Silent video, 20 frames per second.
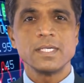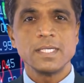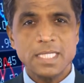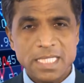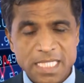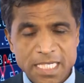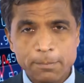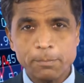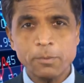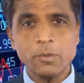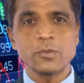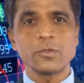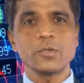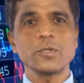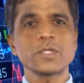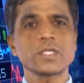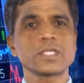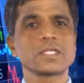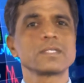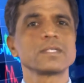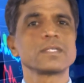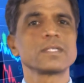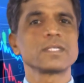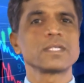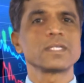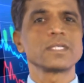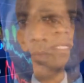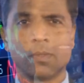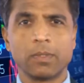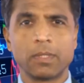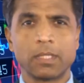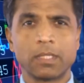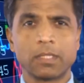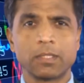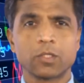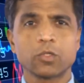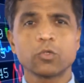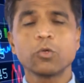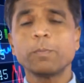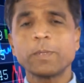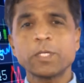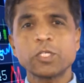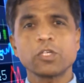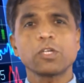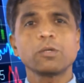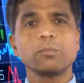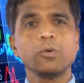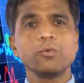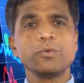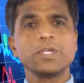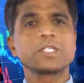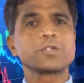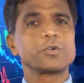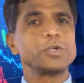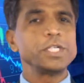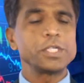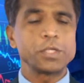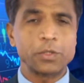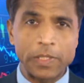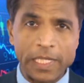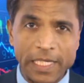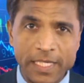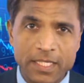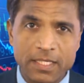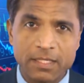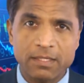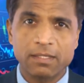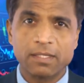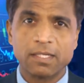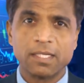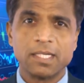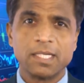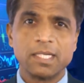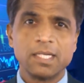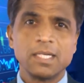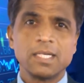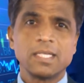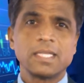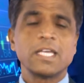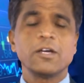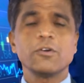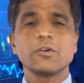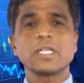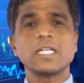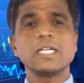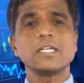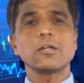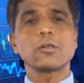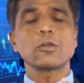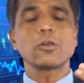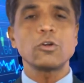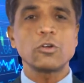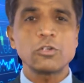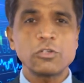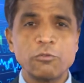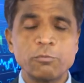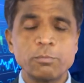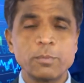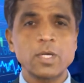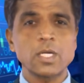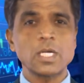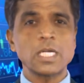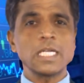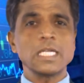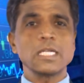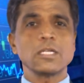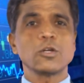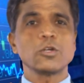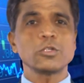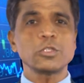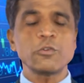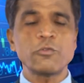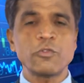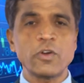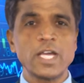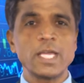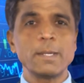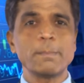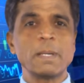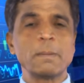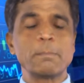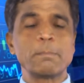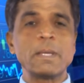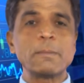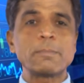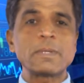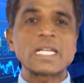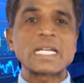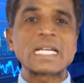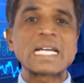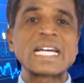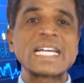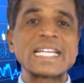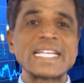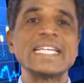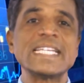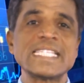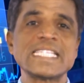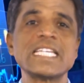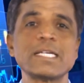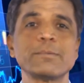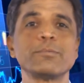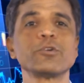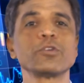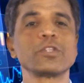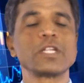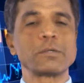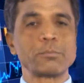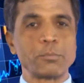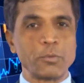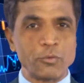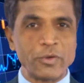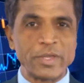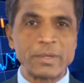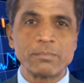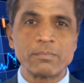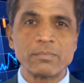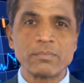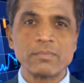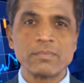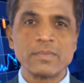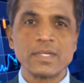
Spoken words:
Suppose superstar movie is going to release. They have created a lot of marketing, lot of hype, and people are crazy about that movie.